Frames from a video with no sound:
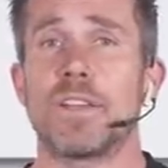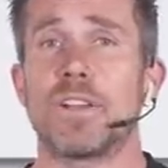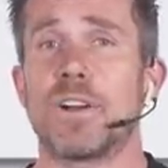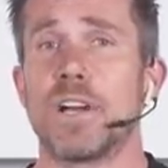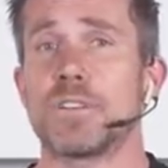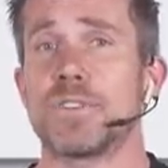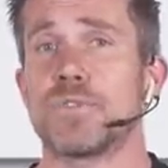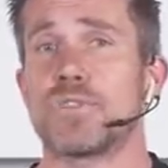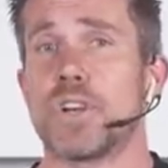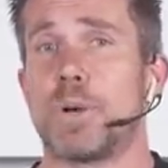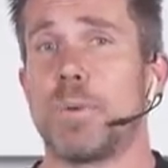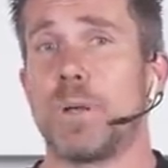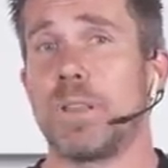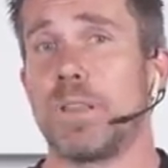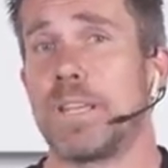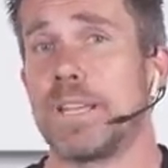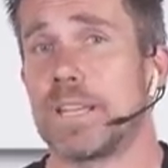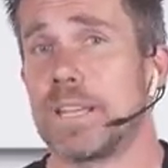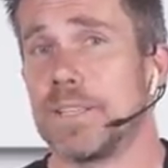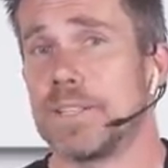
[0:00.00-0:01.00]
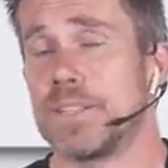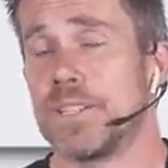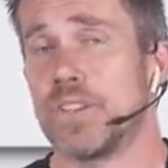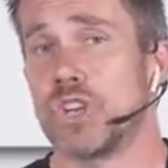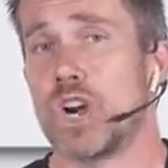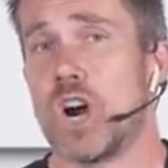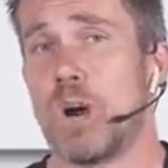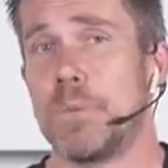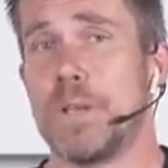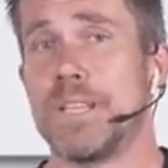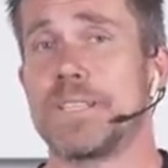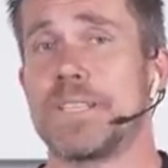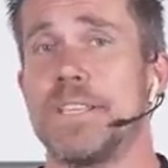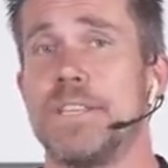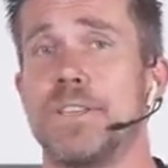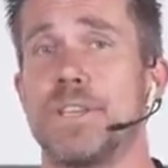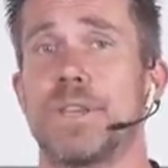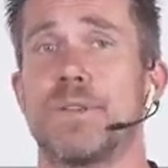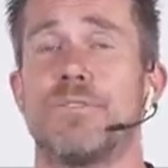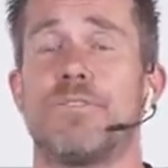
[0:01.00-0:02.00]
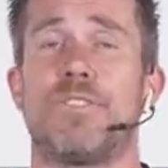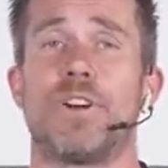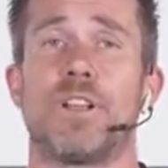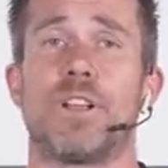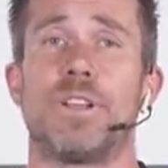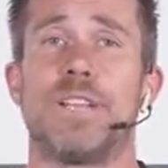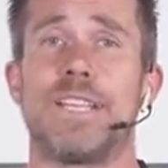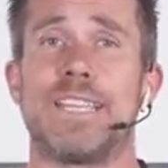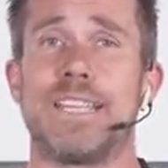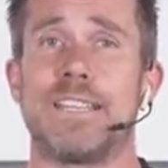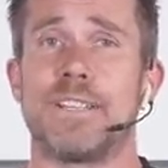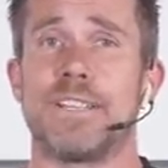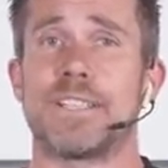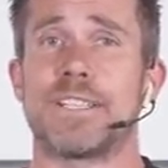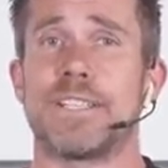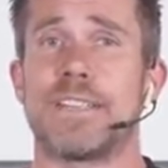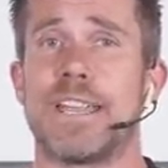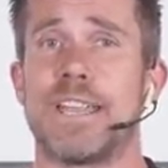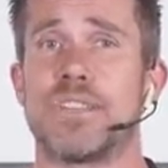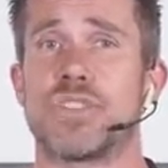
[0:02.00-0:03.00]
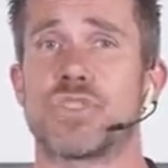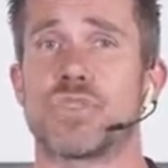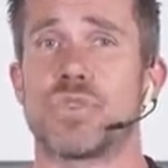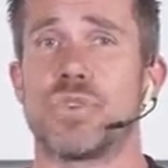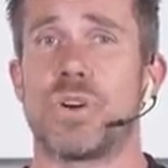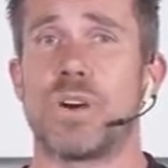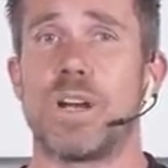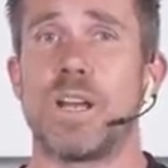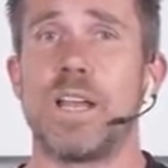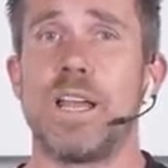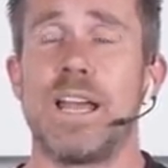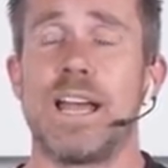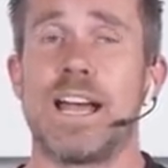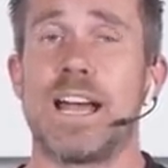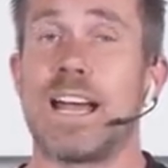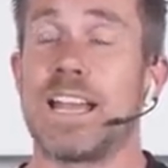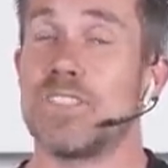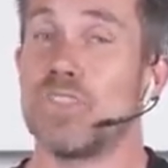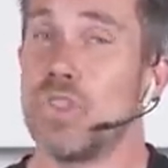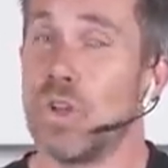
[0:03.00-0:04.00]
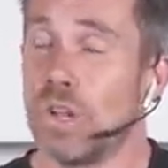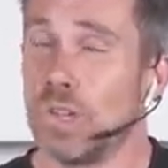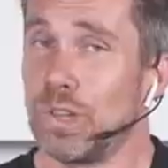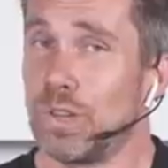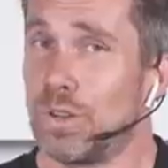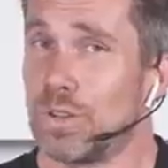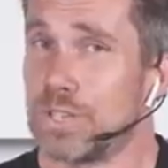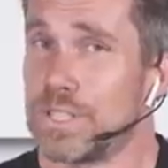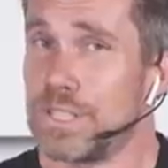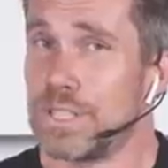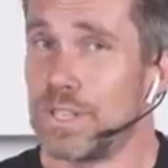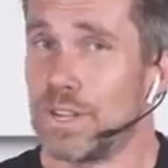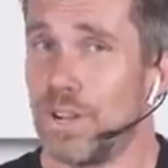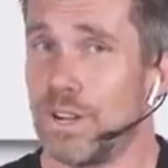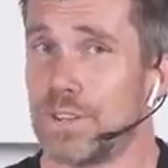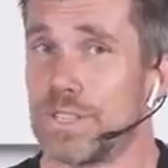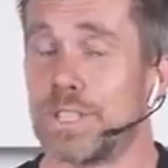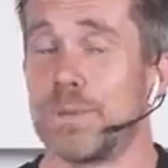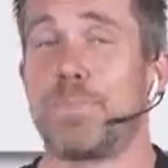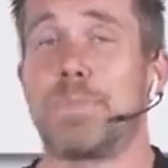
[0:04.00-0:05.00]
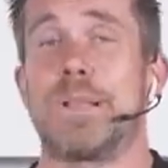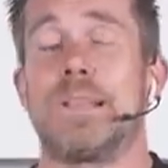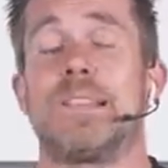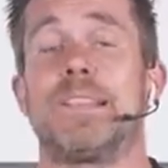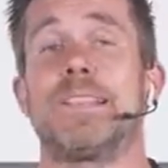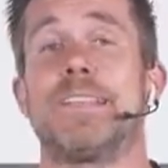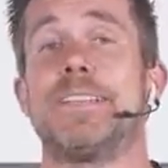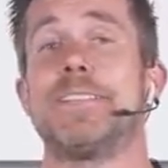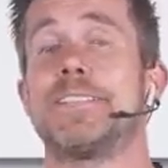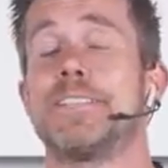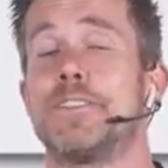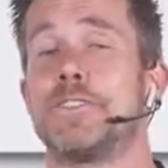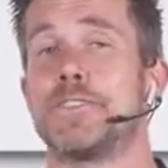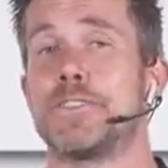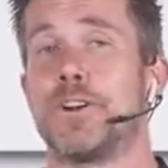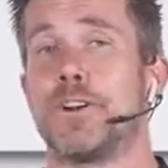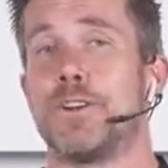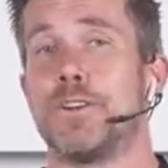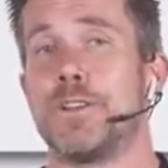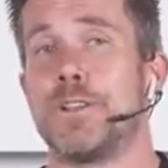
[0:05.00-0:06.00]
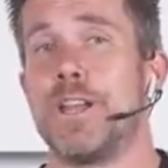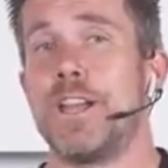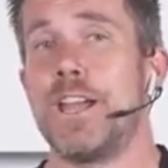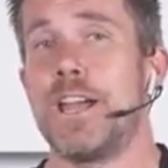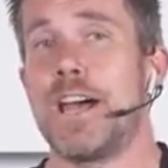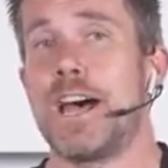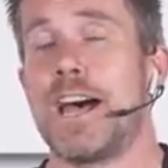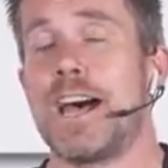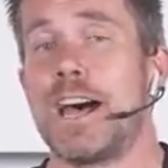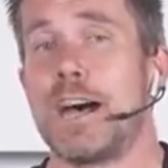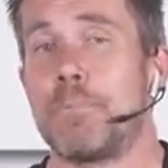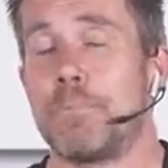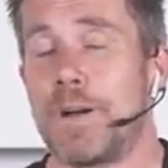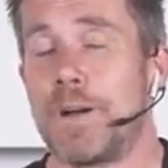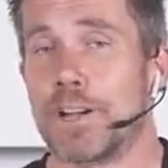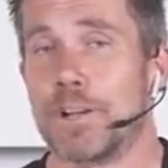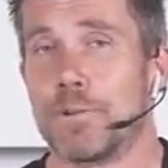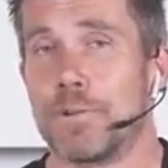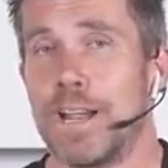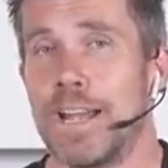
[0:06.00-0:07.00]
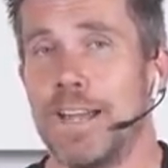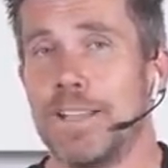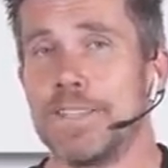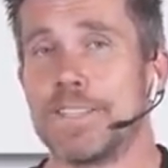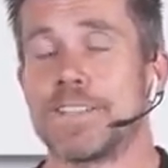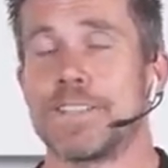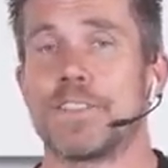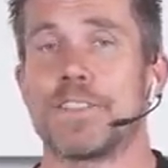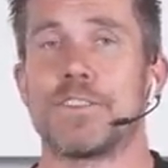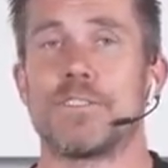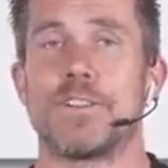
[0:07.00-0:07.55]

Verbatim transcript: The guys will drop a link into the comments that you can follow to get into that draw. Not long to go, so please don't muck around.